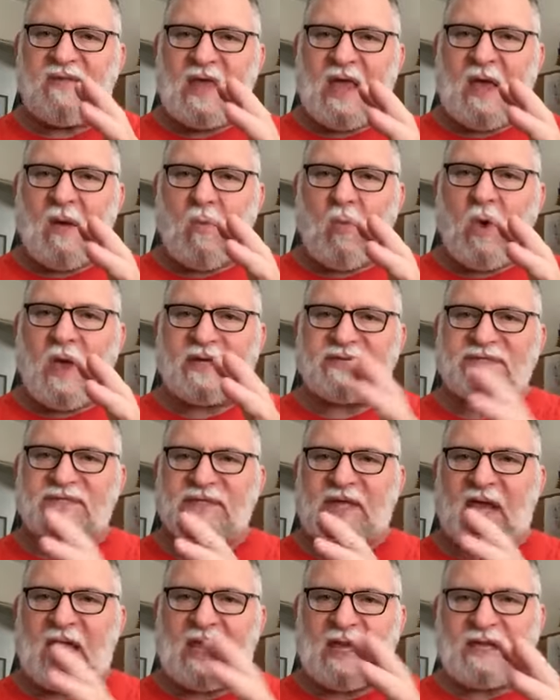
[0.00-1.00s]
that
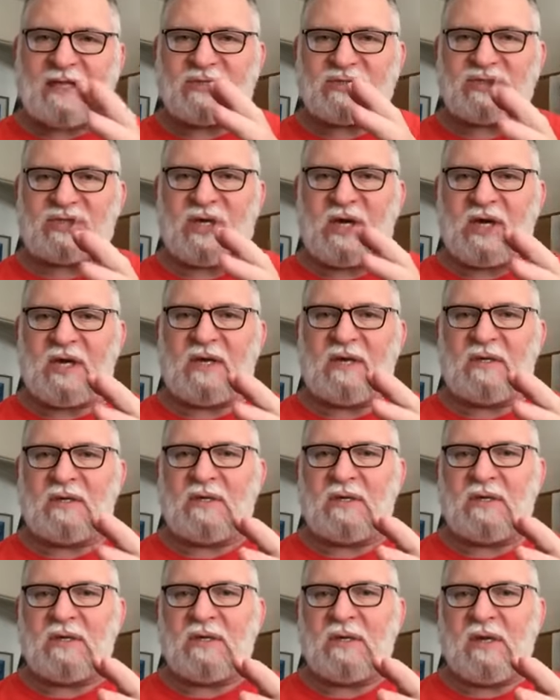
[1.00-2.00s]
West Asia
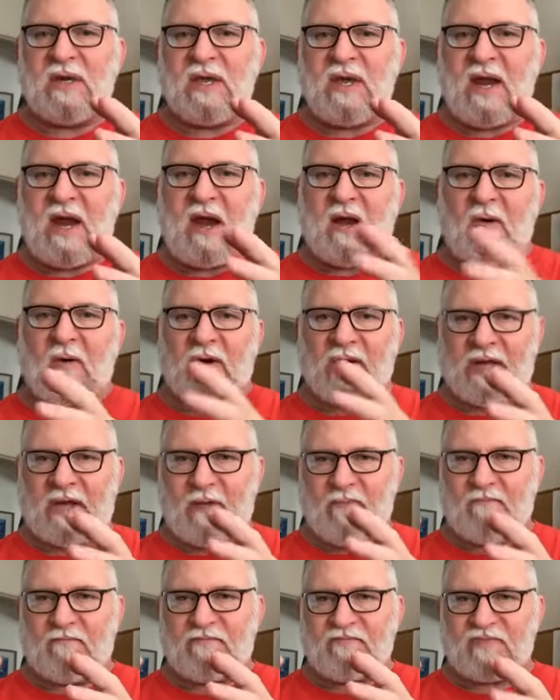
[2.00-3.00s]
area
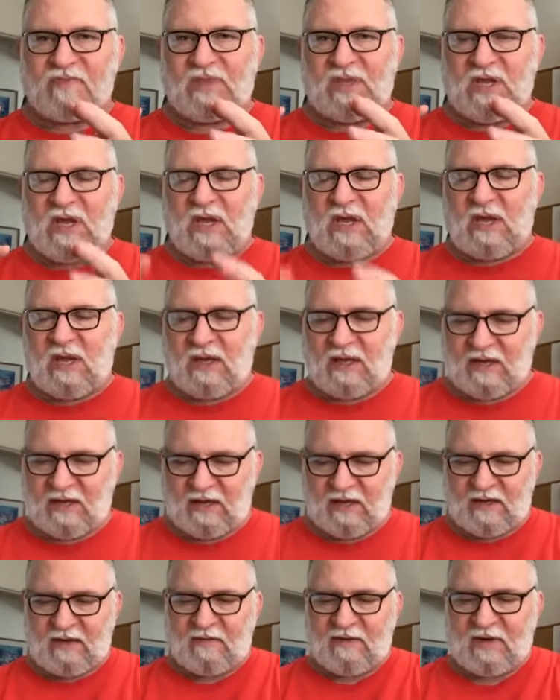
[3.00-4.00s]

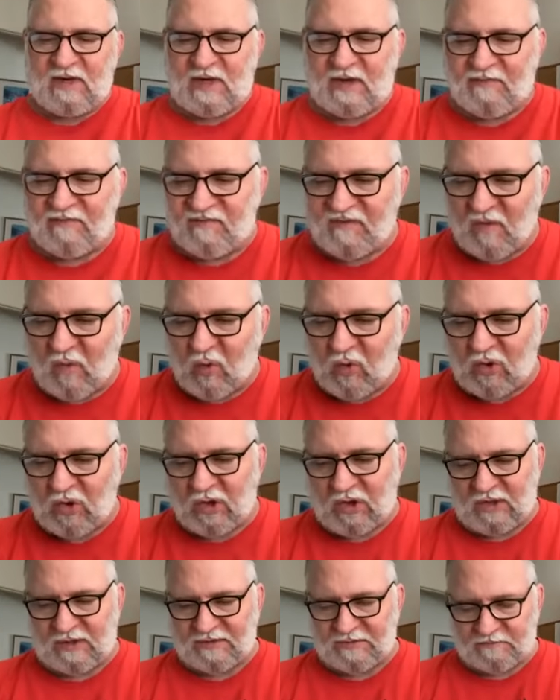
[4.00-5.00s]
of the
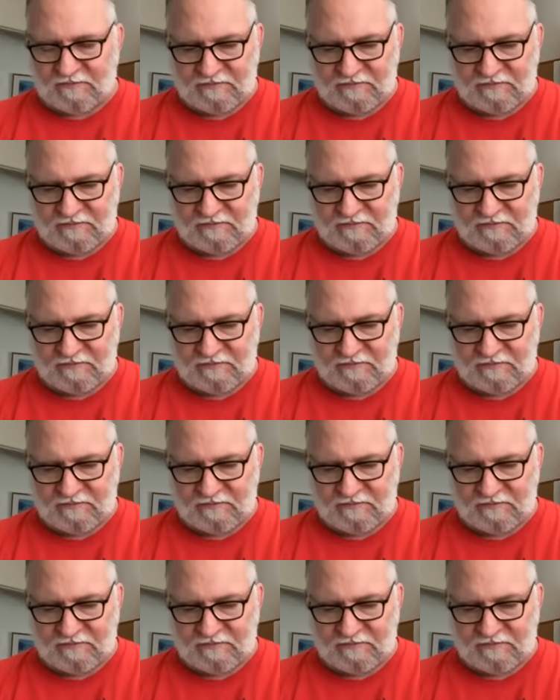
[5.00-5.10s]
world.